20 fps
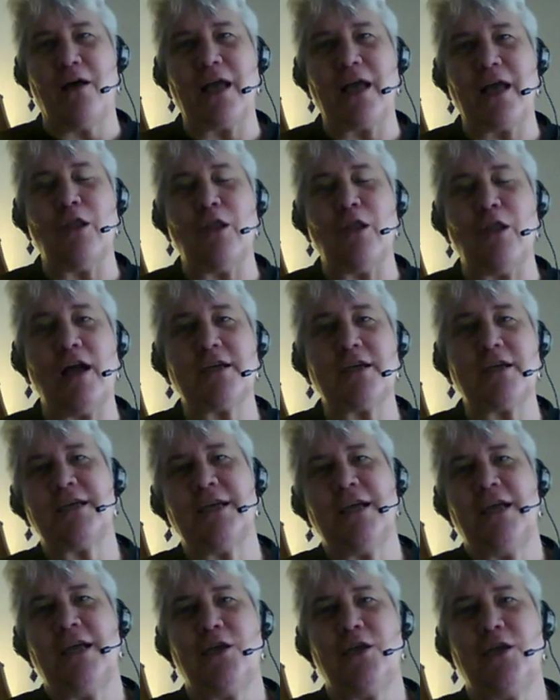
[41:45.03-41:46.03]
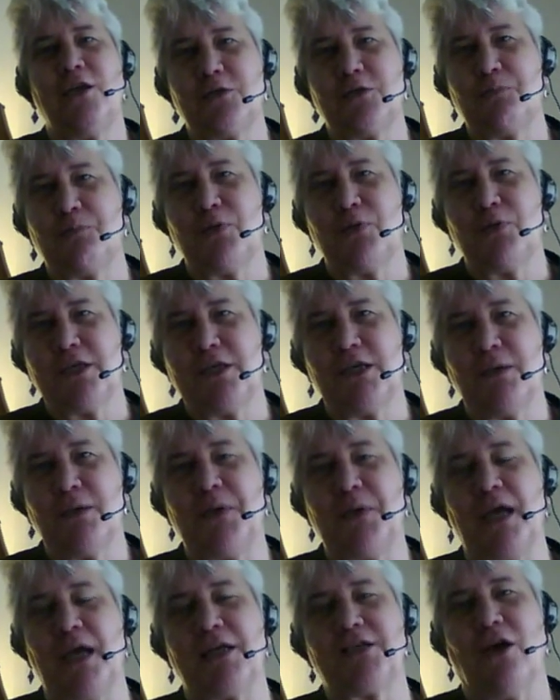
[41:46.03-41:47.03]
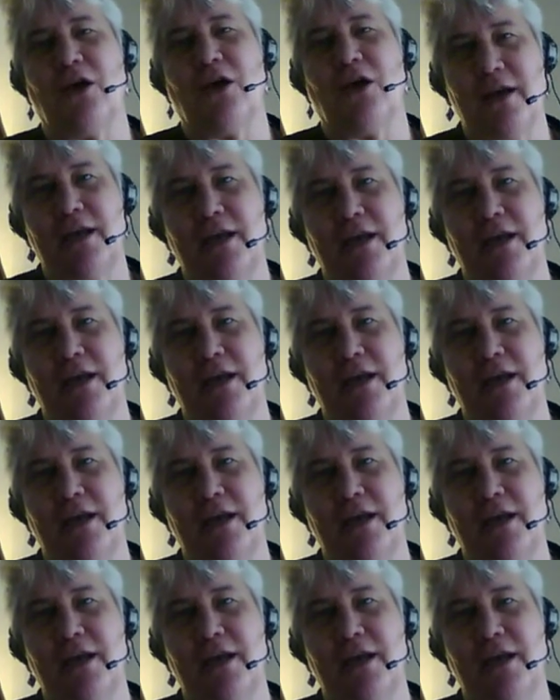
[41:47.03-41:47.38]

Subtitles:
get lost, you just put the GPS on.